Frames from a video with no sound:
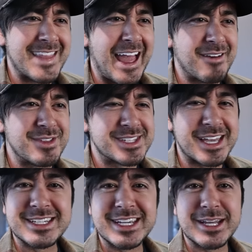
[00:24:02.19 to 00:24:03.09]
have this
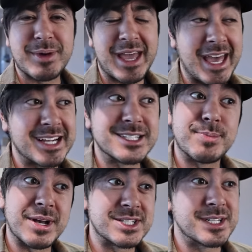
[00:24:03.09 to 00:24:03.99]
idea in my head,
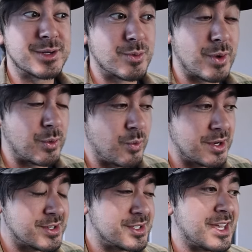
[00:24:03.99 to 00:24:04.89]
especially when
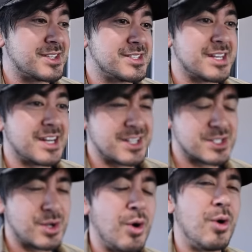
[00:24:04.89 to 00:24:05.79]
winter sets in and
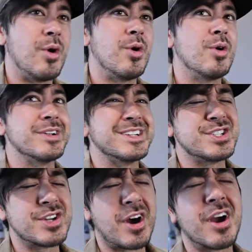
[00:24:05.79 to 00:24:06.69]
it's cold
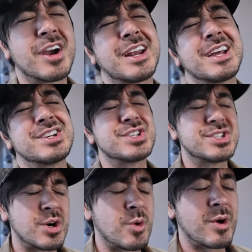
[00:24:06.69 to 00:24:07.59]
and dark, and I
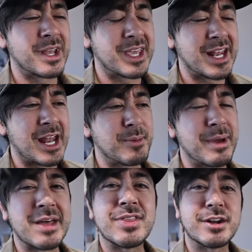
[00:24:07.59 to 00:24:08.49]
just don't want to get out of
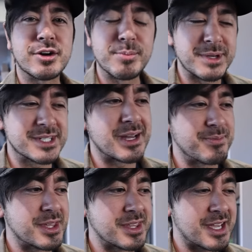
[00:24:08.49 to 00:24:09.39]
bed, that it'll be
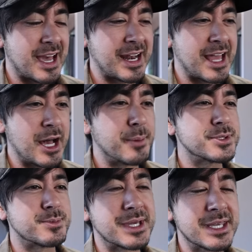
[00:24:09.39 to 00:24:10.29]
something that kind of
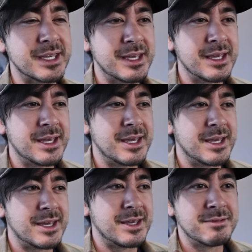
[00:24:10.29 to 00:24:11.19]
helps me
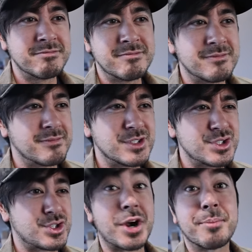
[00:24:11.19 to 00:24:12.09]

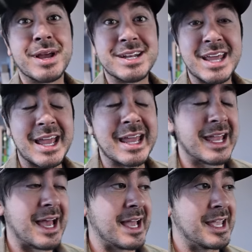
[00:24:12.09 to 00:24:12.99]
start my
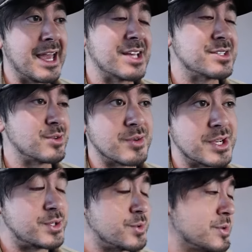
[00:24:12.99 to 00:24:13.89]
day, I guess, a
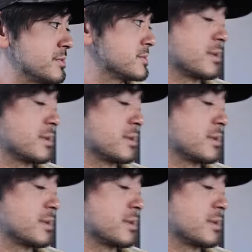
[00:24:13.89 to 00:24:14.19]
ritual of